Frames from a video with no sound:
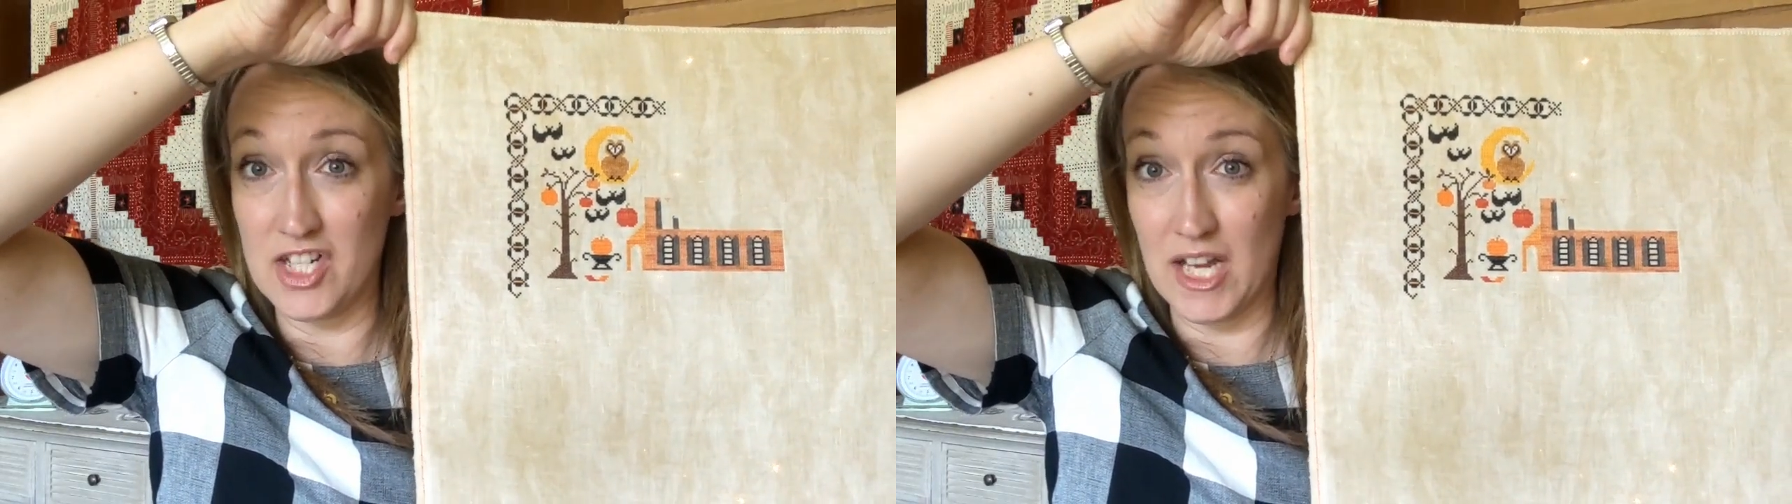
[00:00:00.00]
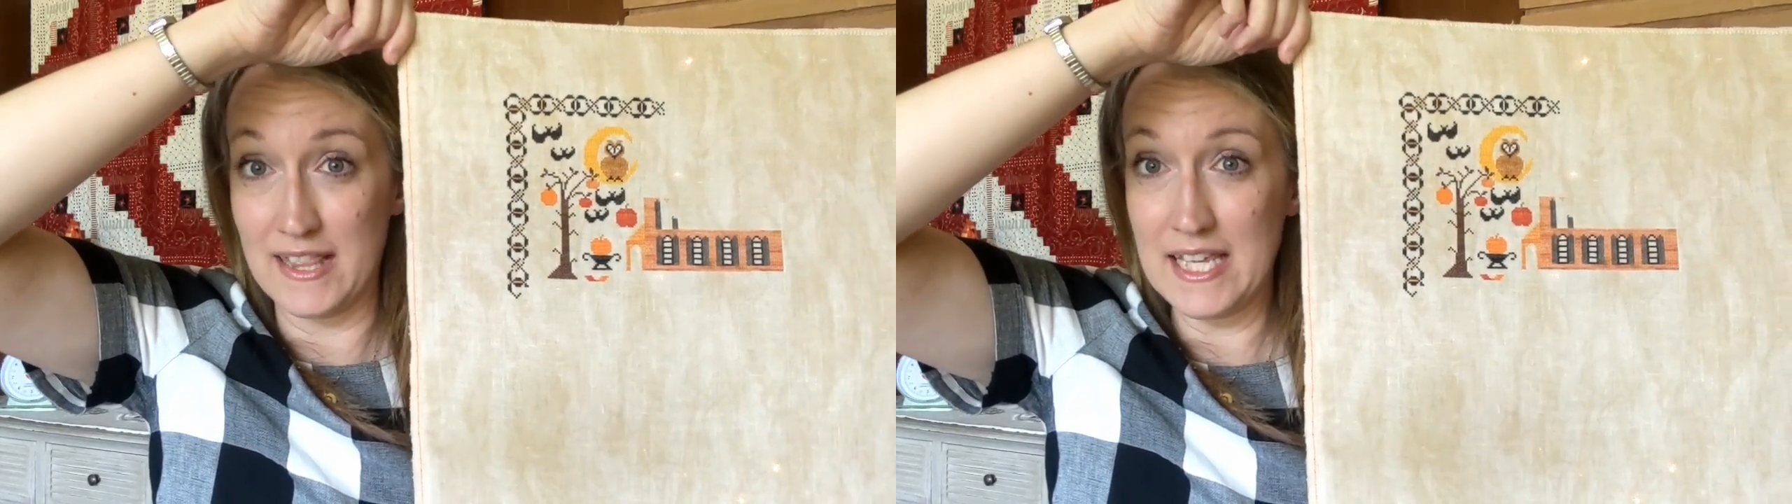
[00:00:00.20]

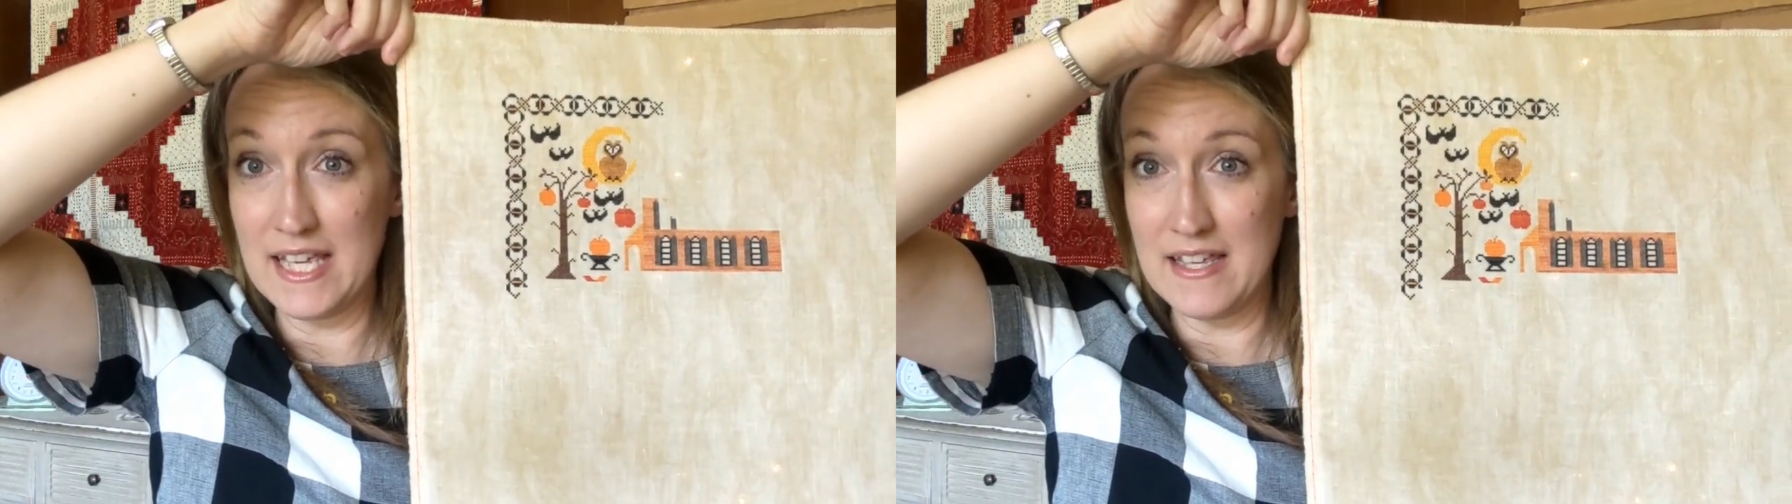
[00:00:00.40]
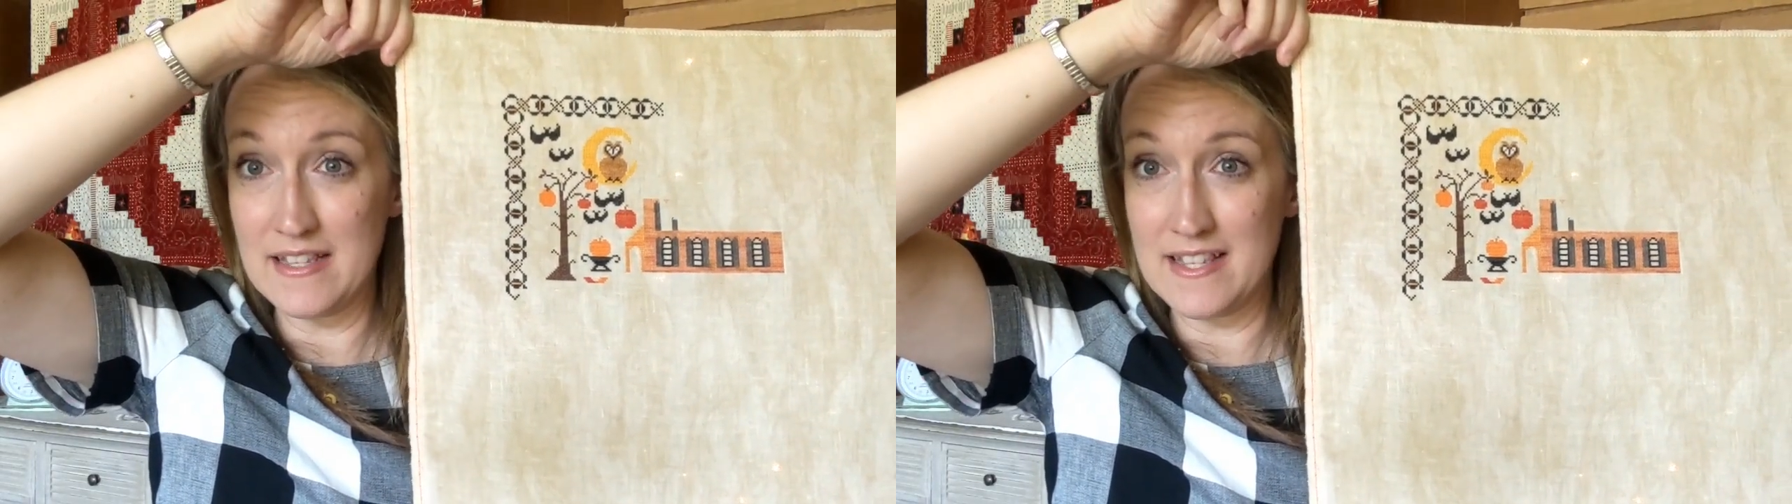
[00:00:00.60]
Jen
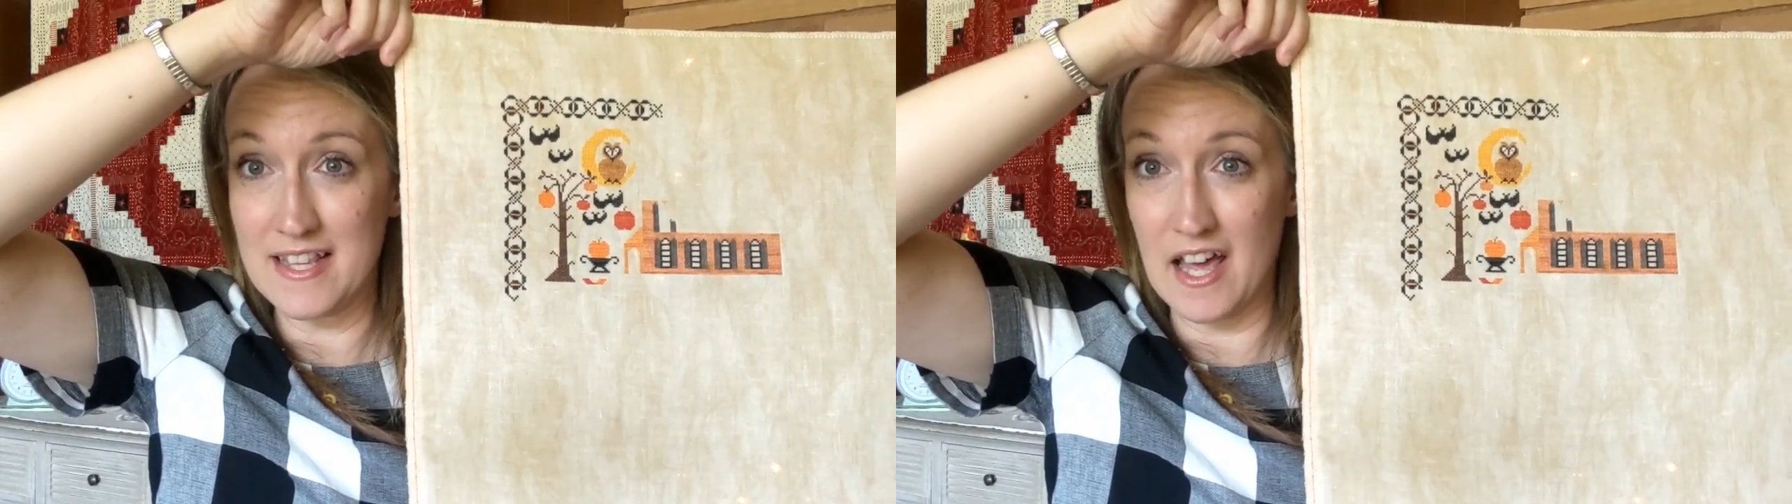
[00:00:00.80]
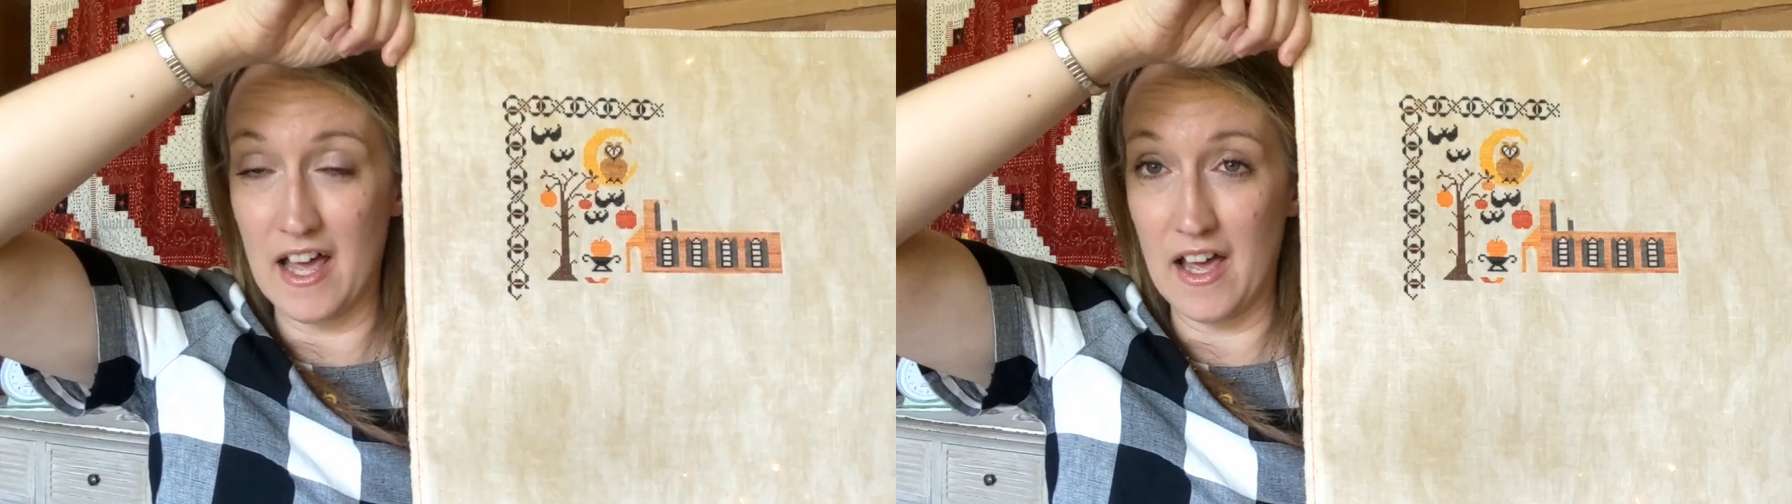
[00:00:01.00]
Lee's